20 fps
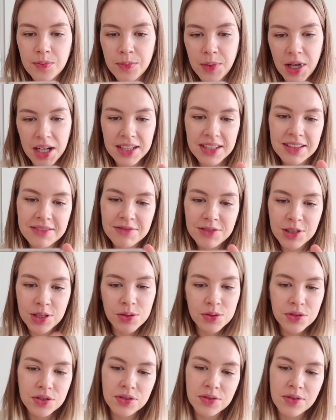Park
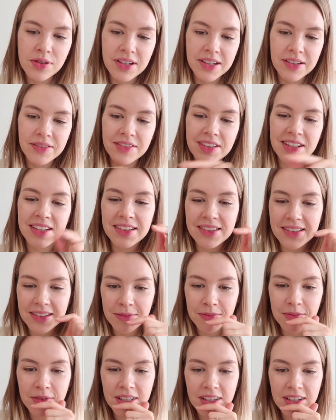used to live in
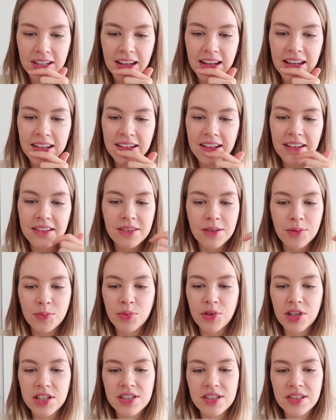Denmark and get the
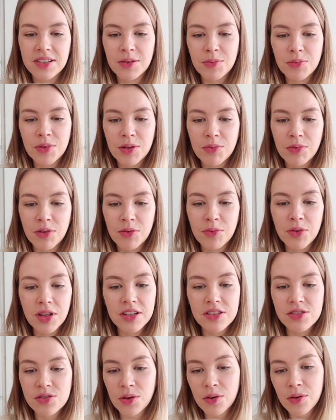impression that people are
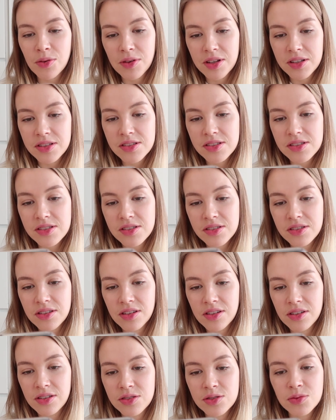really tolerant
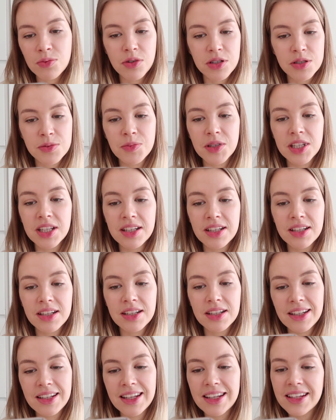towards
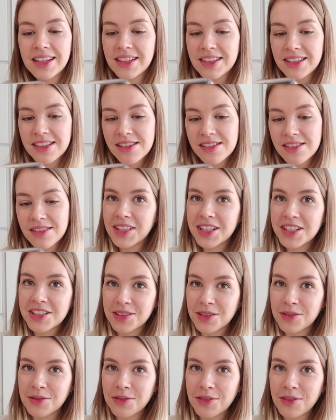being naked in
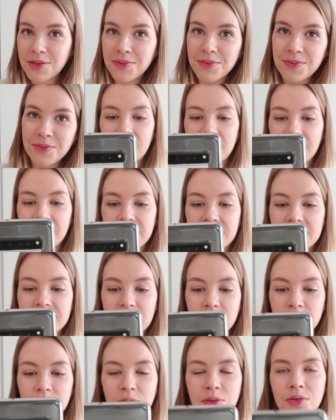general, unlike
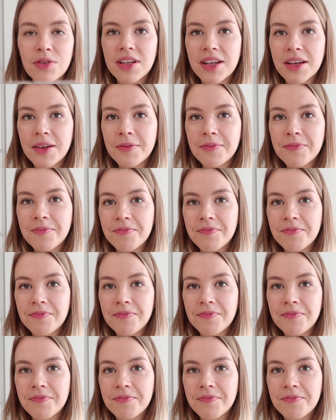South Korea.